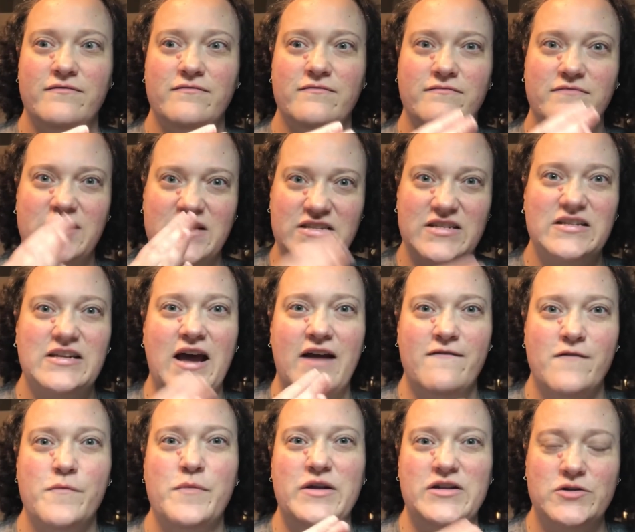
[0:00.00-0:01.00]
this is kind
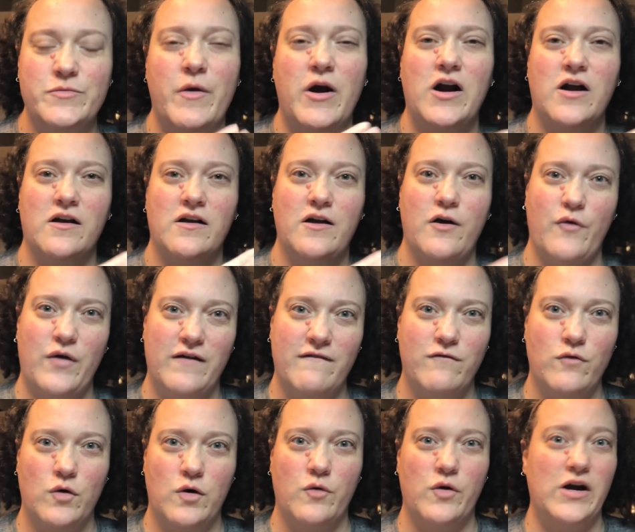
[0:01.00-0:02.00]
of a benchmark going
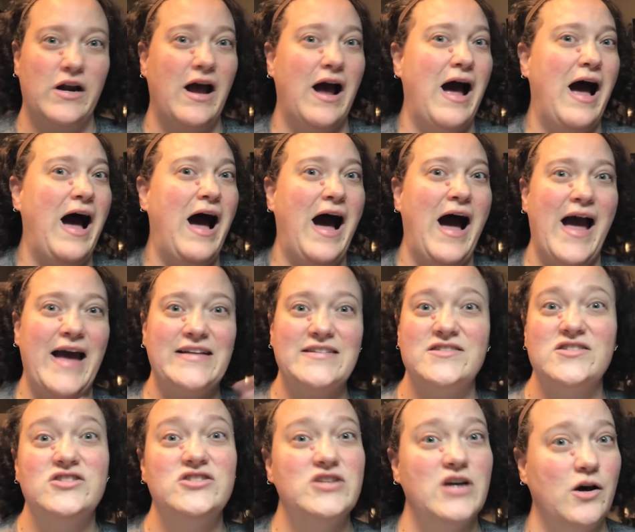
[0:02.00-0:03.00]
forward. I
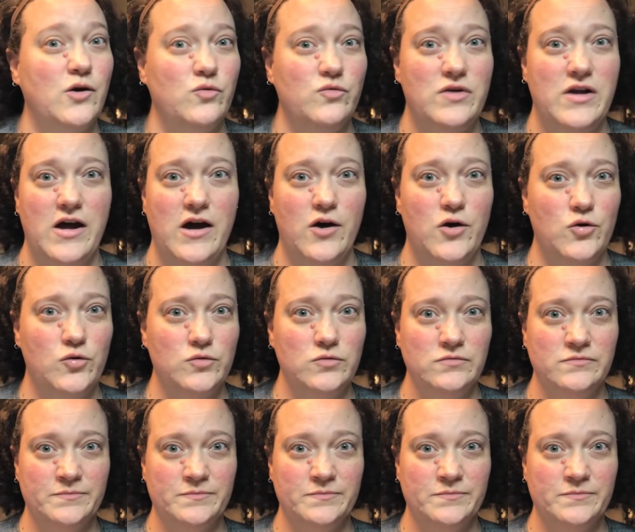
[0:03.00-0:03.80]
don't know,